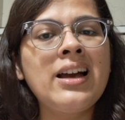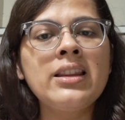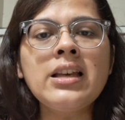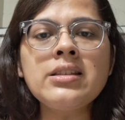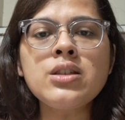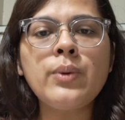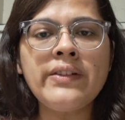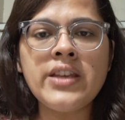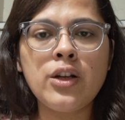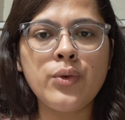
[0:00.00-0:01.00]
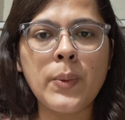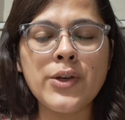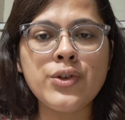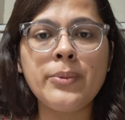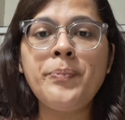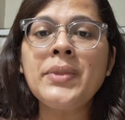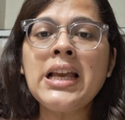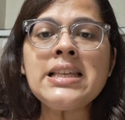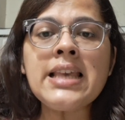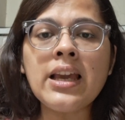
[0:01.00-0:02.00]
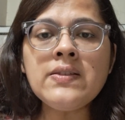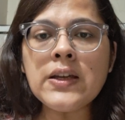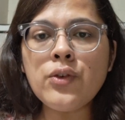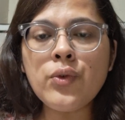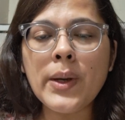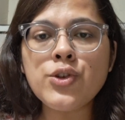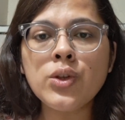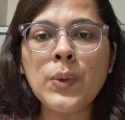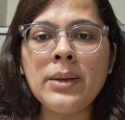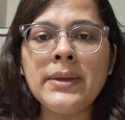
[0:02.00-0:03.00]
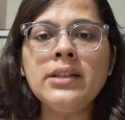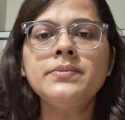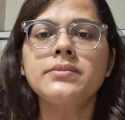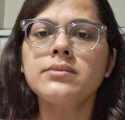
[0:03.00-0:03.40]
This is one set of question. Second set of question will be